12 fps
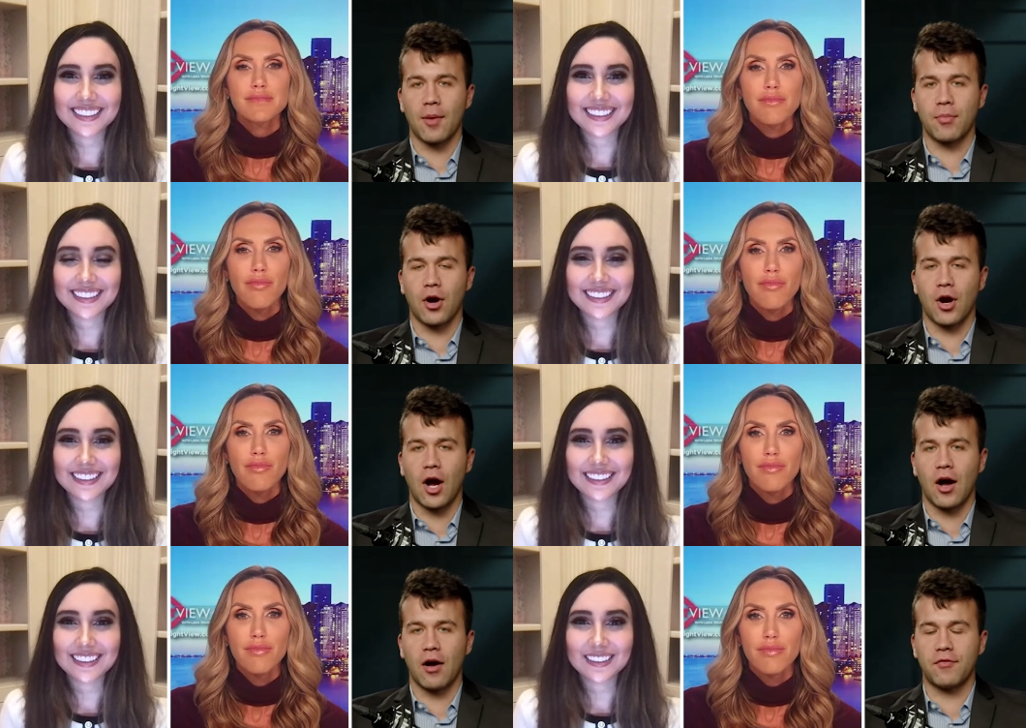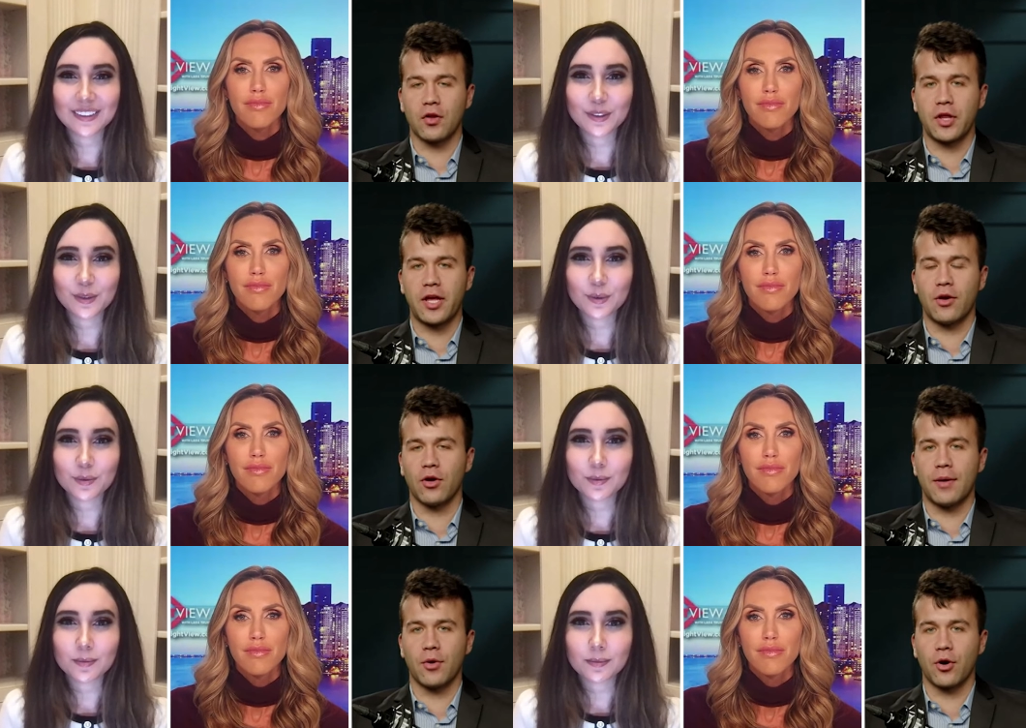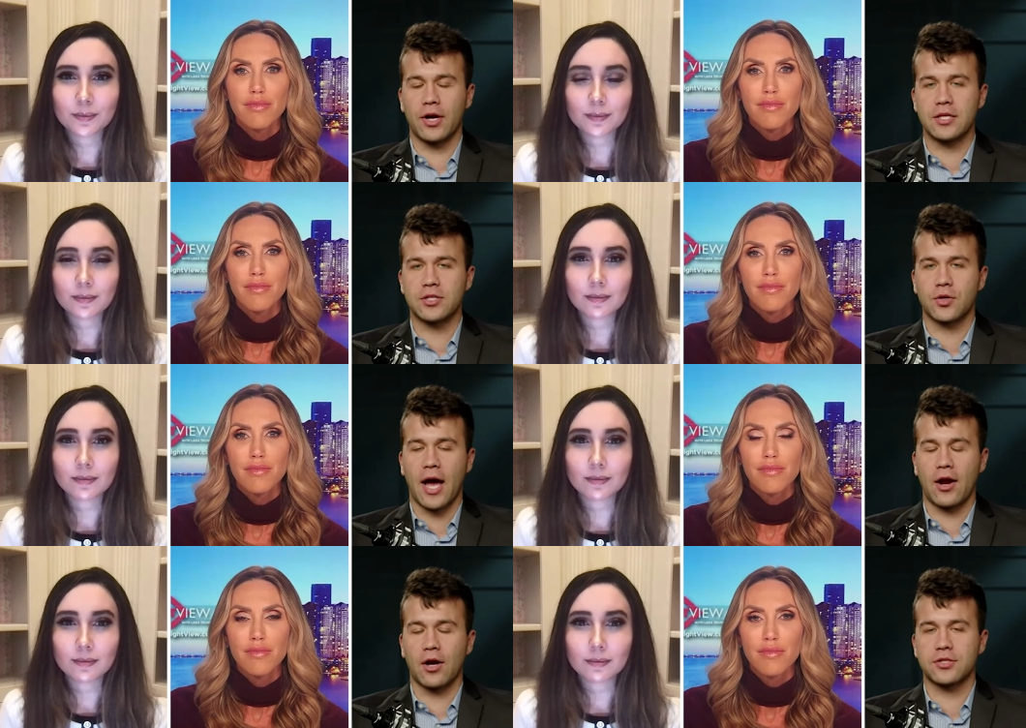Speaker 1: number of illegal immigrants
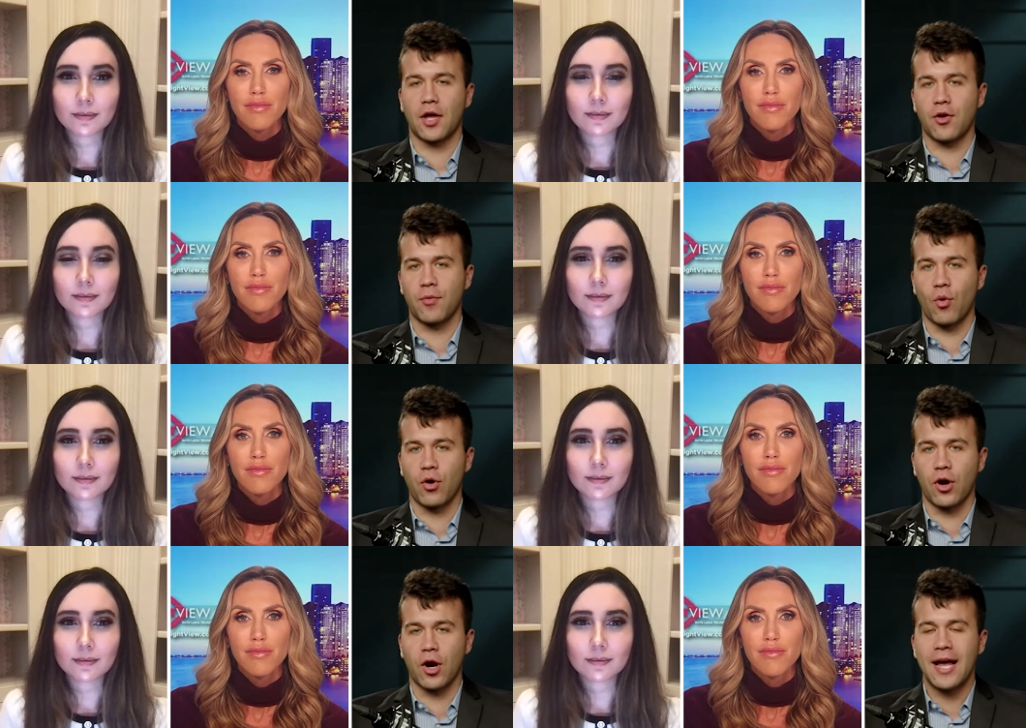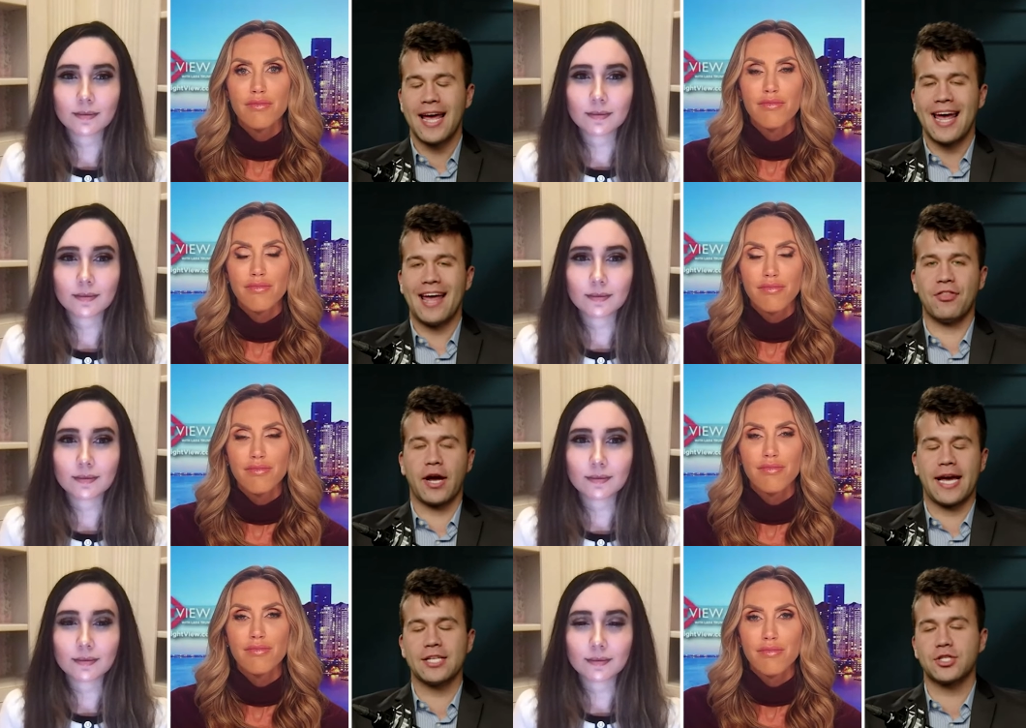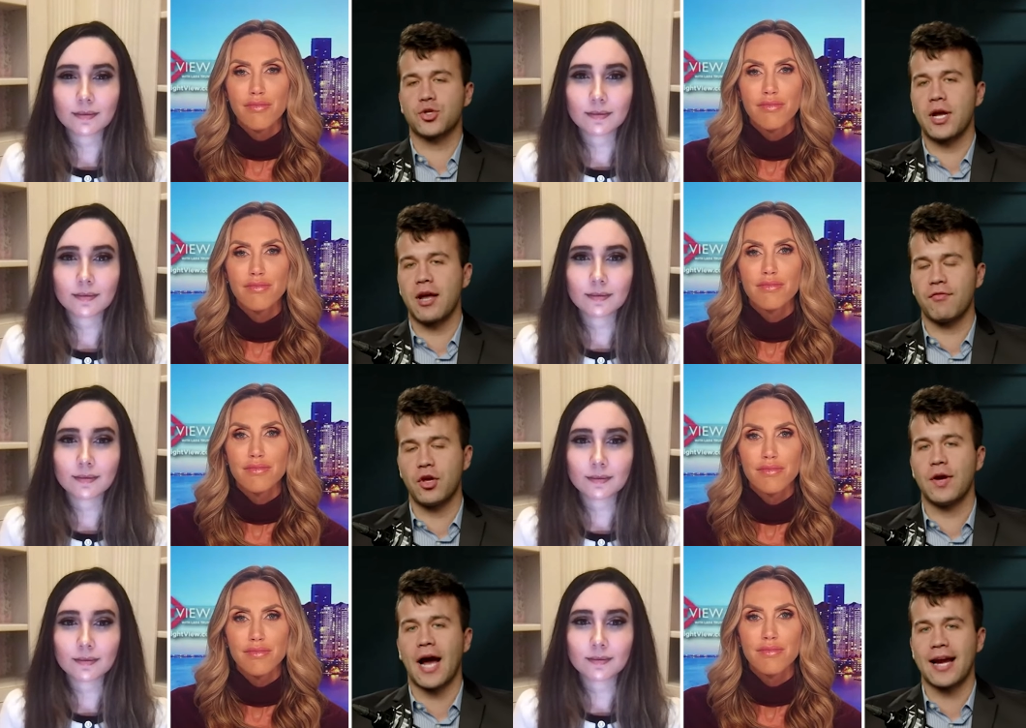at our southern border in the history
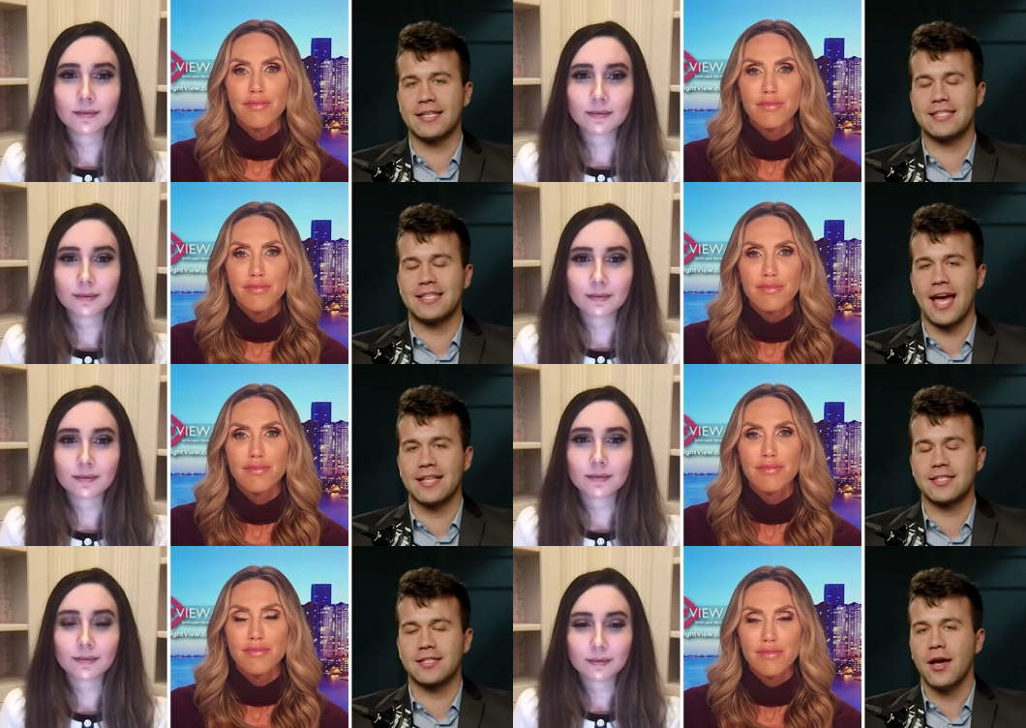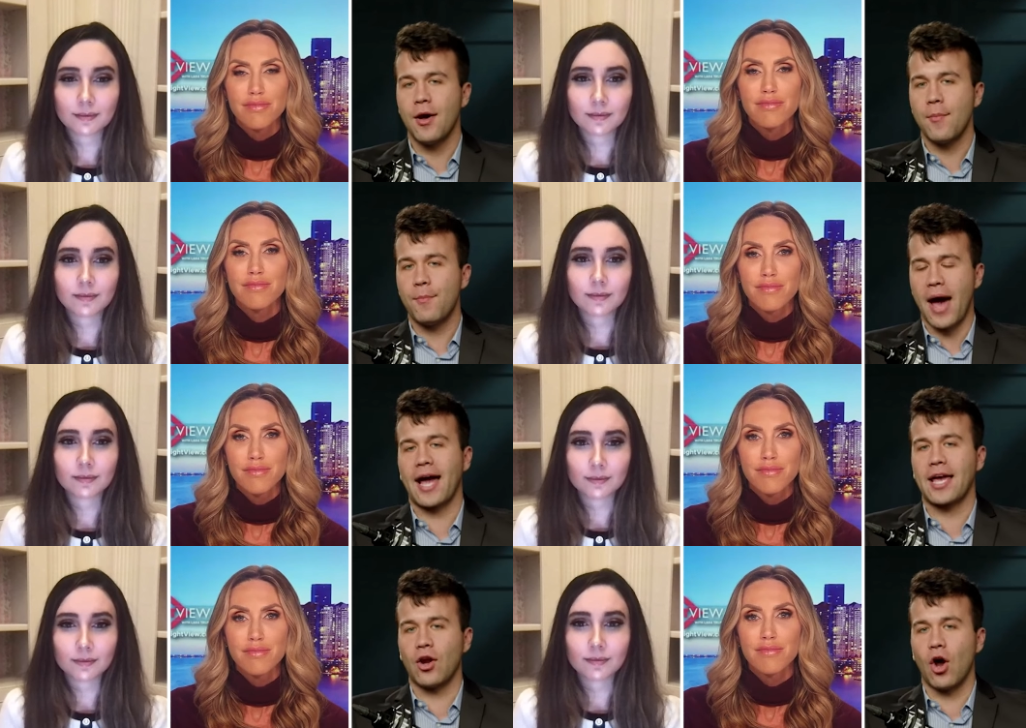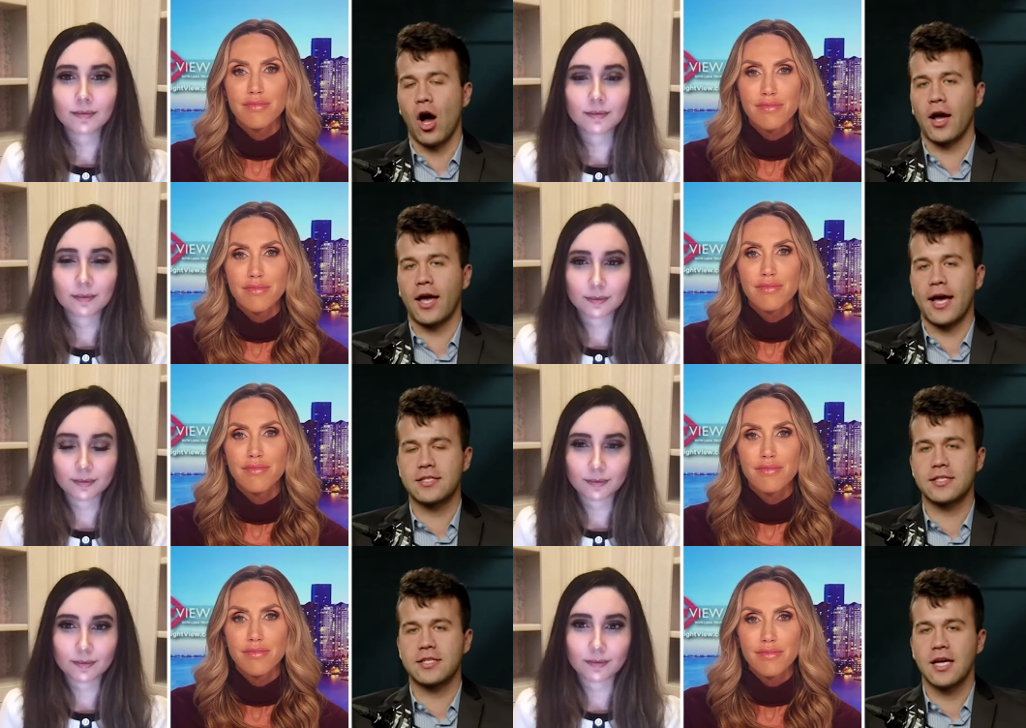of the United States back in
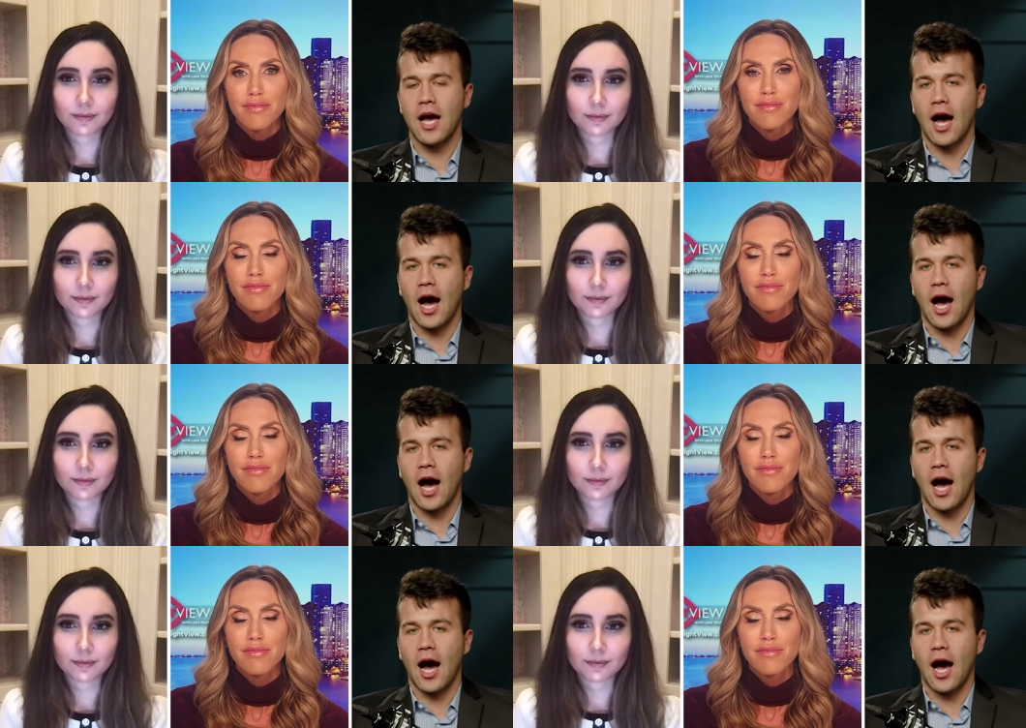August.